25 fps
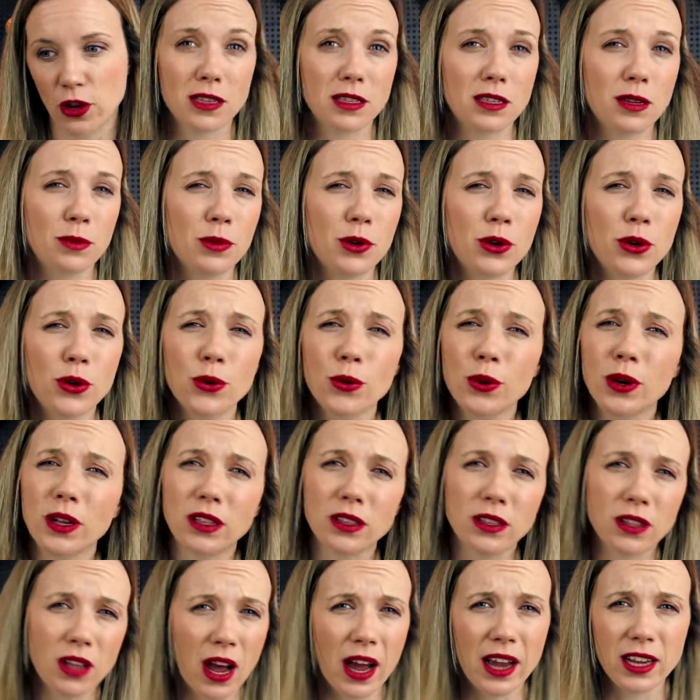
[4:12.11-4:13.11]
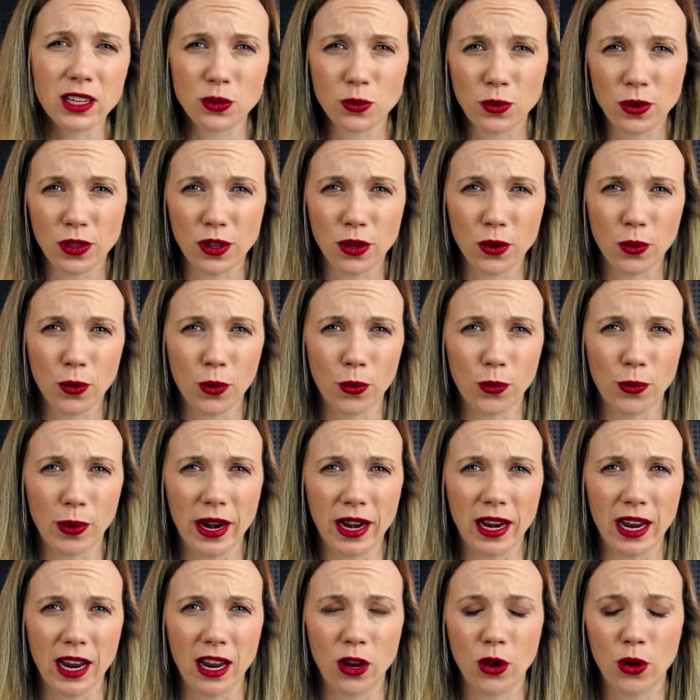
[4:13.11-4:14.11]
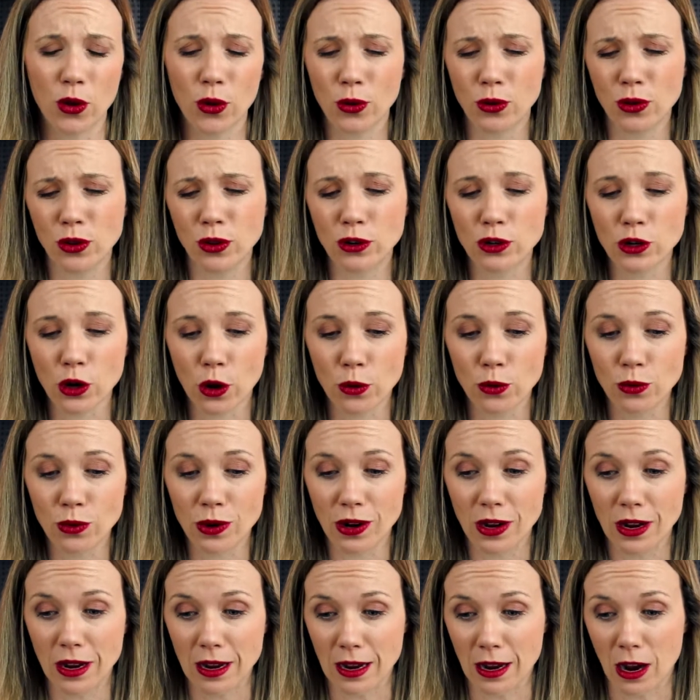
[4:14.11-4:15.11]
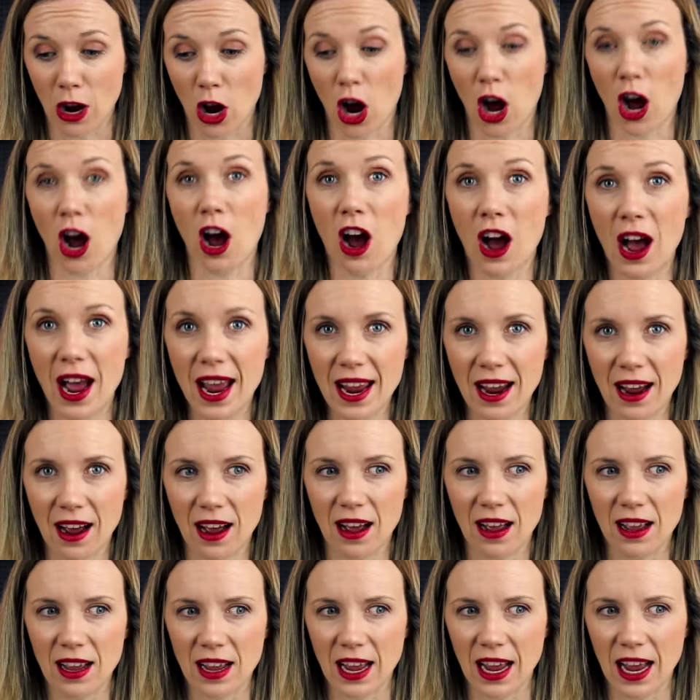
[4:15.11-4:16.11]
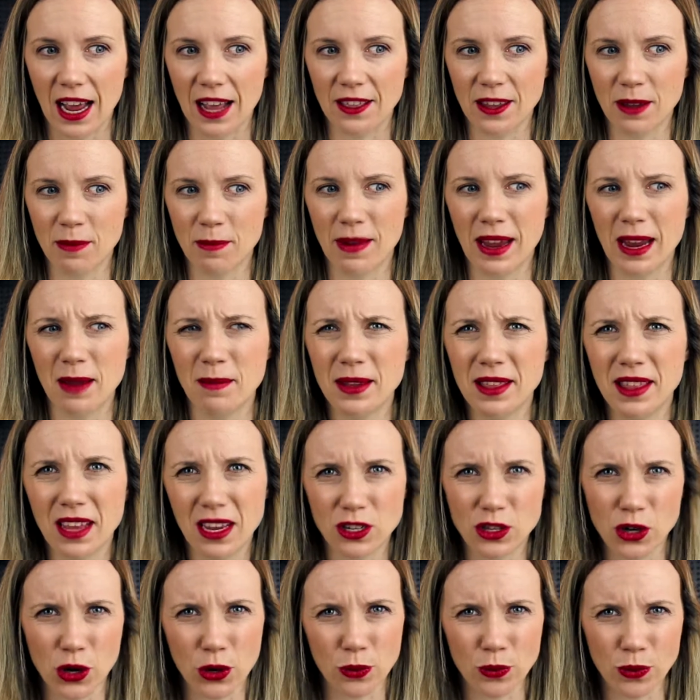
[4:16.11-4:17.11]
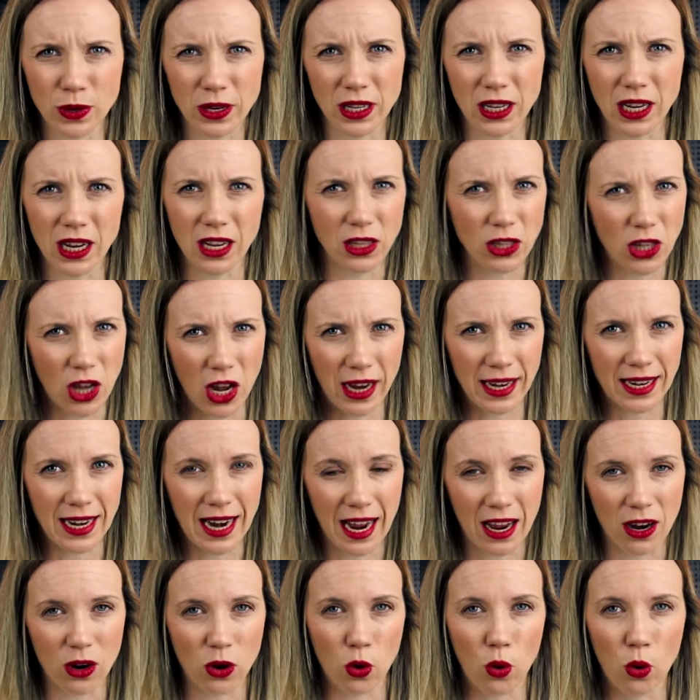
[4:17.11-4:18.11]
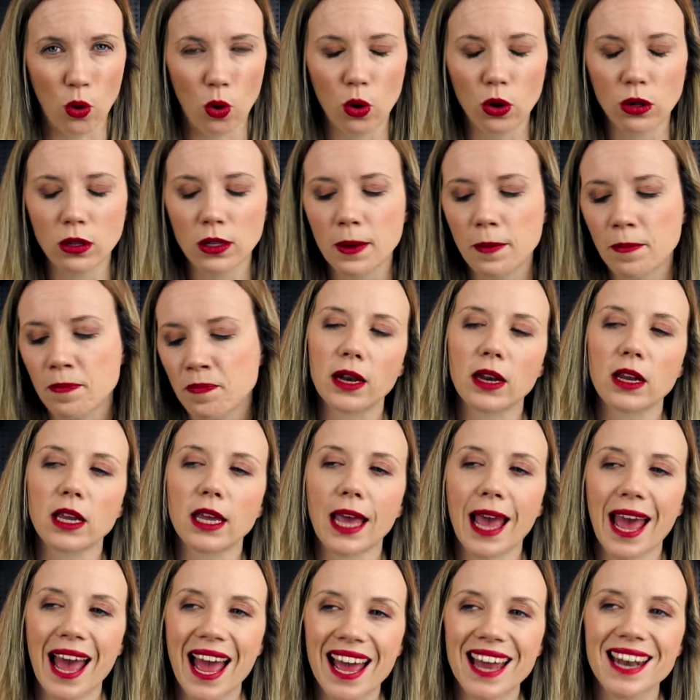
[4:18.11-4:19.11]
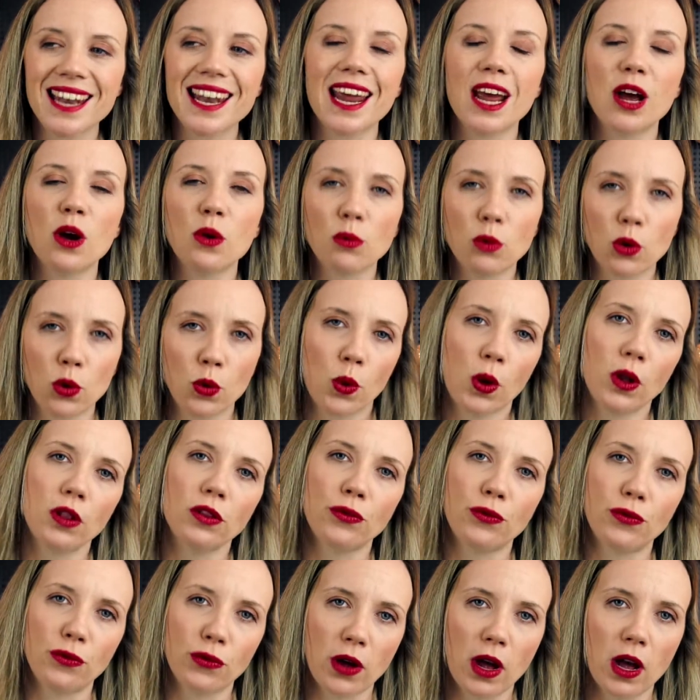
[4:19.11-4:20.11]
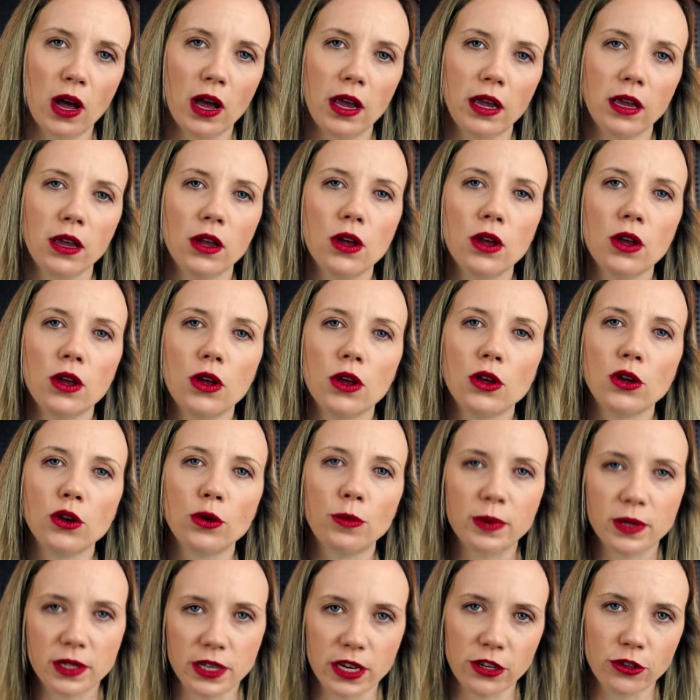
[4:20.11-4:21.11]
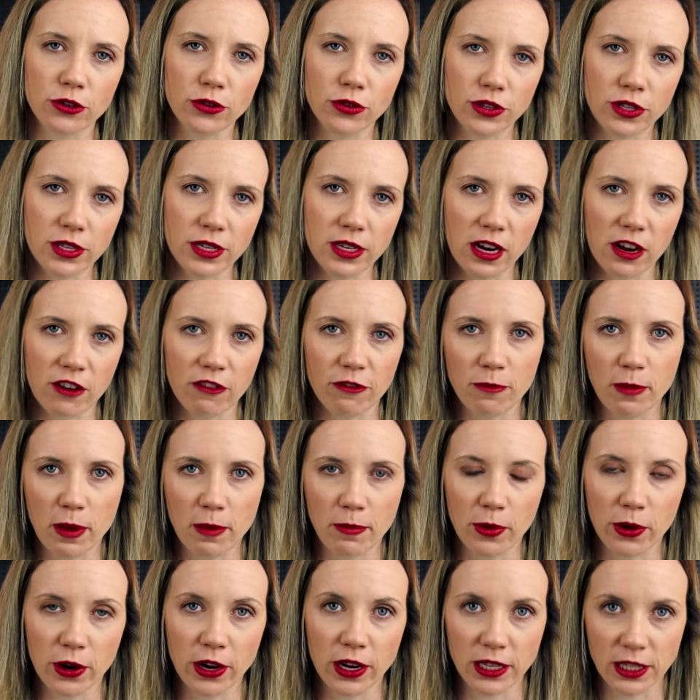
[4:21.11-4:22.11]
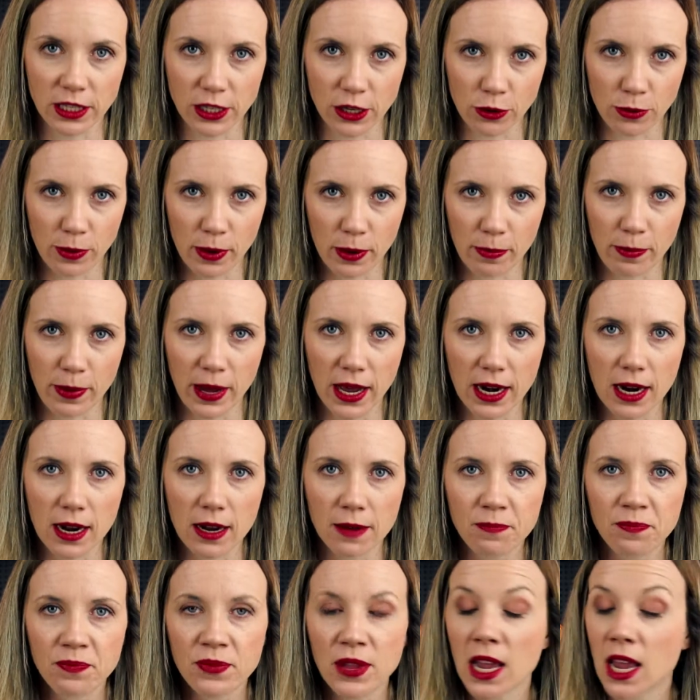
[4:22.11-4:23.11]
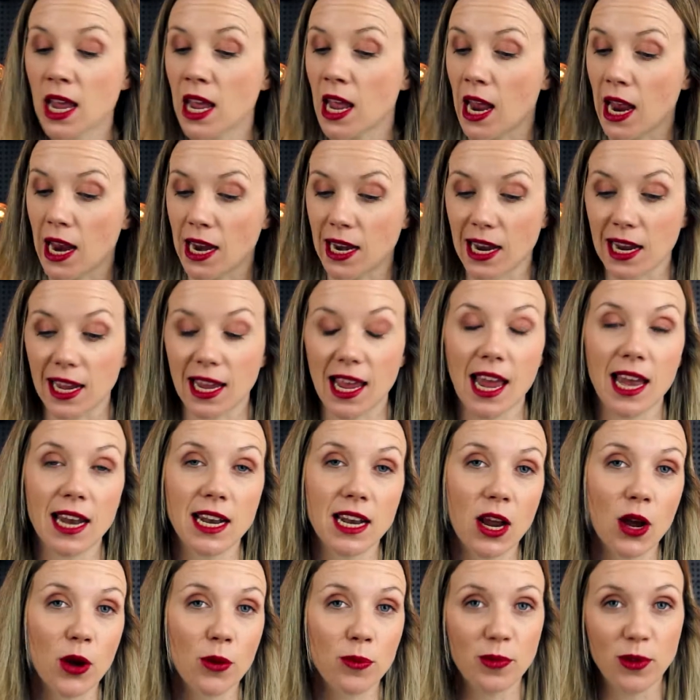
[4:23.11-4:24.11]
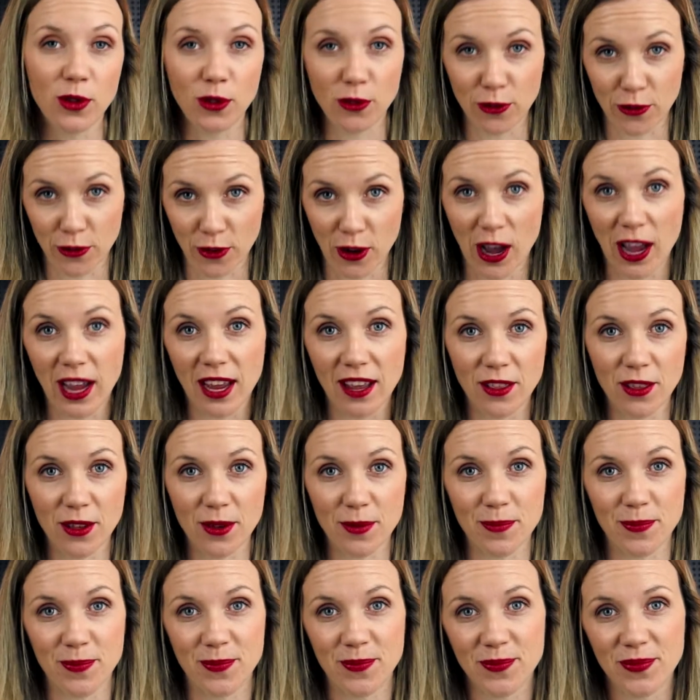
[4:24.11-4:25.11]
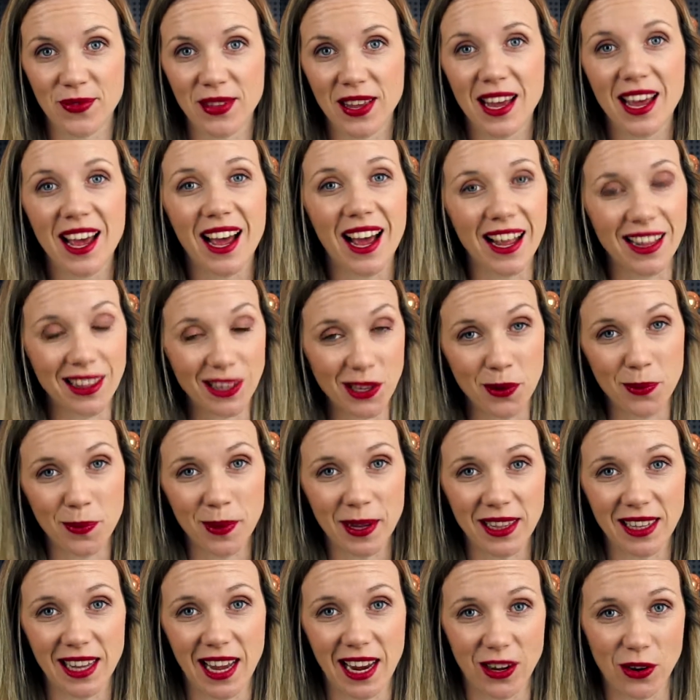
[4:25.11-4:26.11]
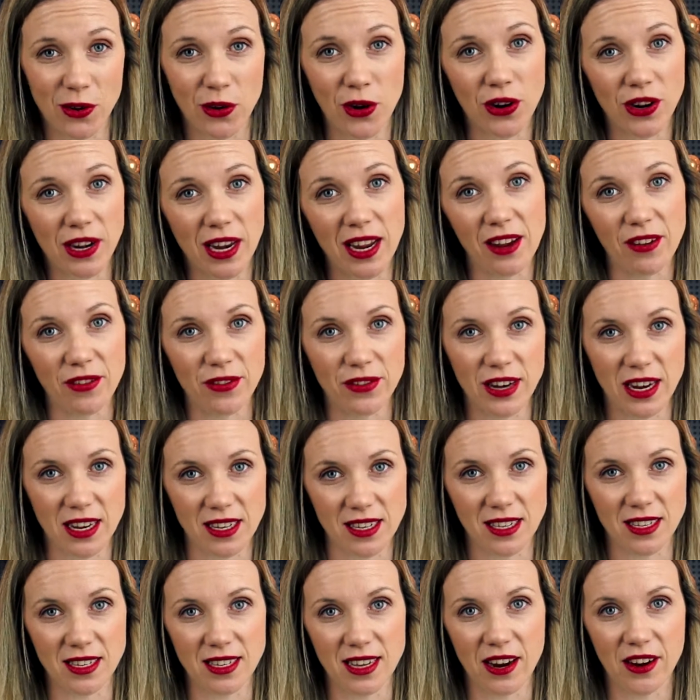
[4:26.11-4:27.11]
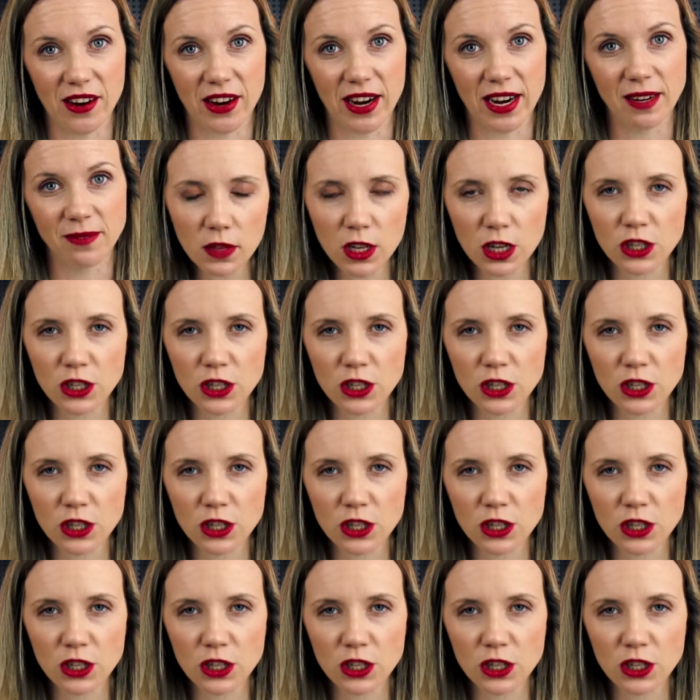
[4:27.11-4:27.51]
Someone who aligns with you already, who you don't hire, and then maybe they don't really align at all, but it can help qualify your potential staff member a little bit better, and it can help you fire them a little bit later on if necessary.